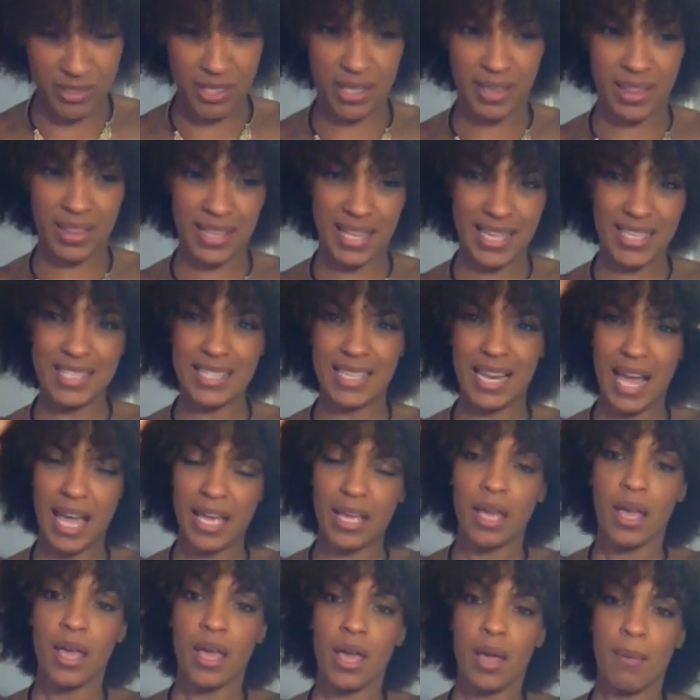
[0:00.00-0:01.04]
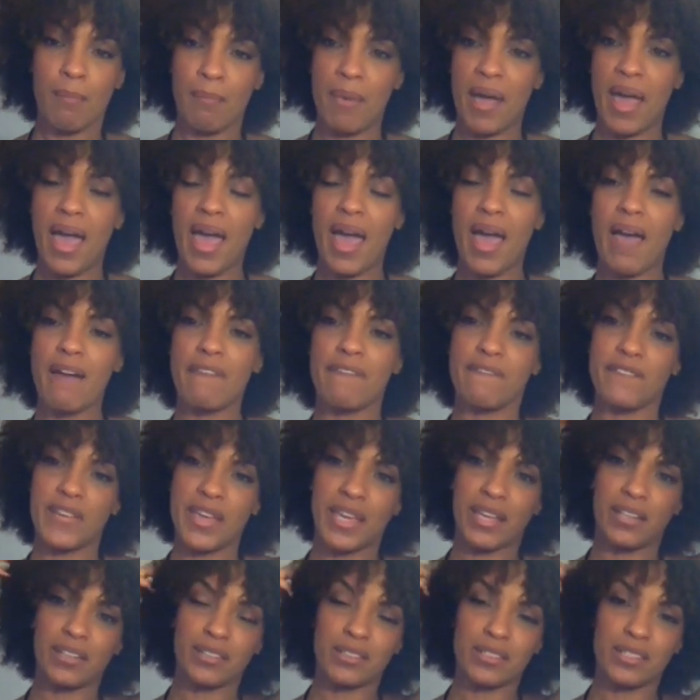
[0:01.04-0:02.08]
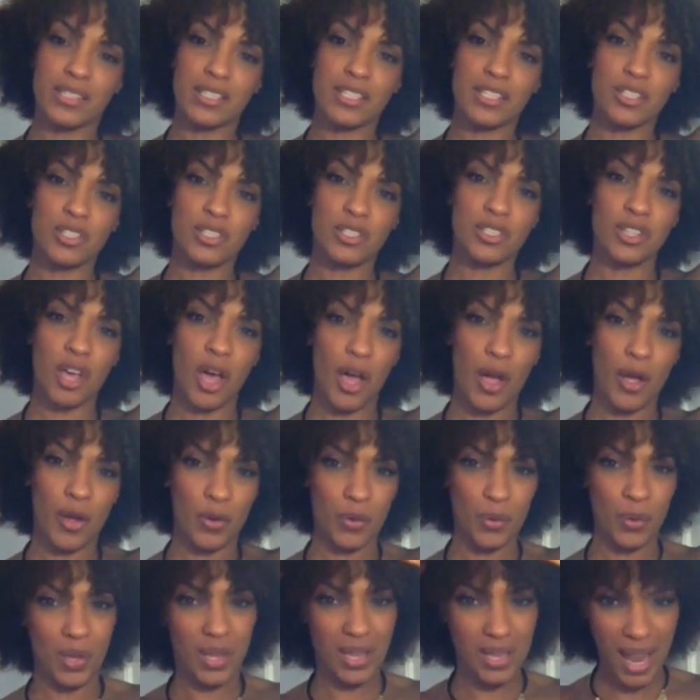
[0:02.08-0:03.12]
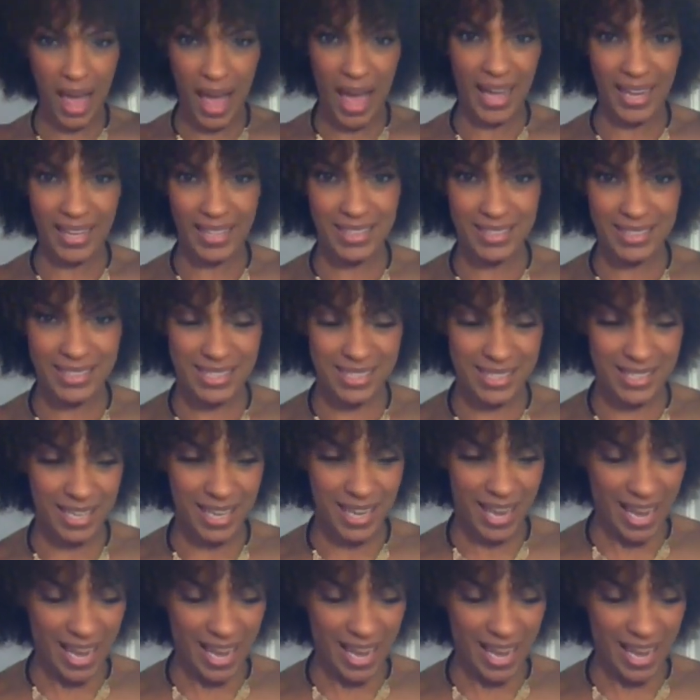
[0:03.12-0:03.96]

done this. Like, my hair feels so light.